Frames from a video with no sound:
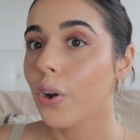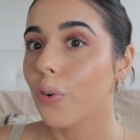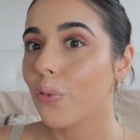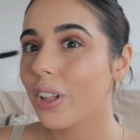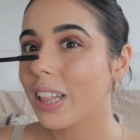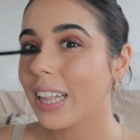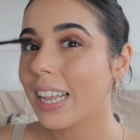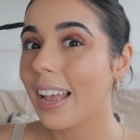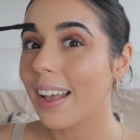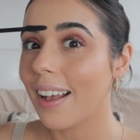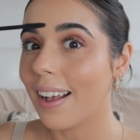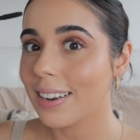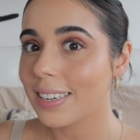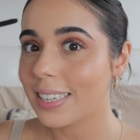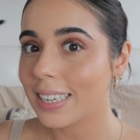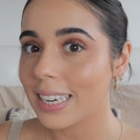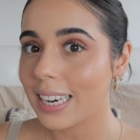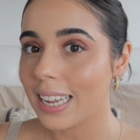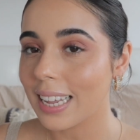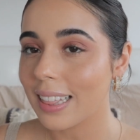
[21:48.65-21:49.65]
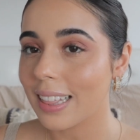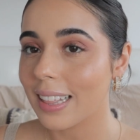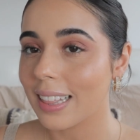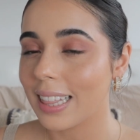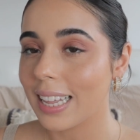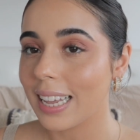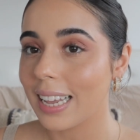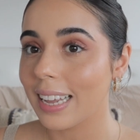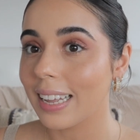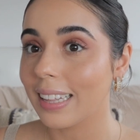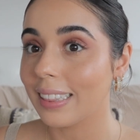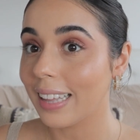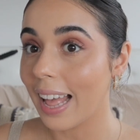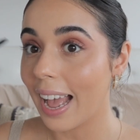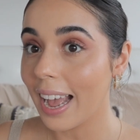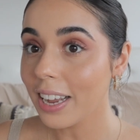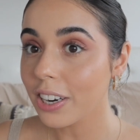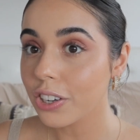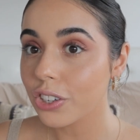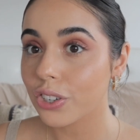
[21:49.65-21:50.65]
really get underneath the
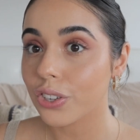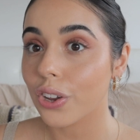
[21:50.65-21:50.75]
lash.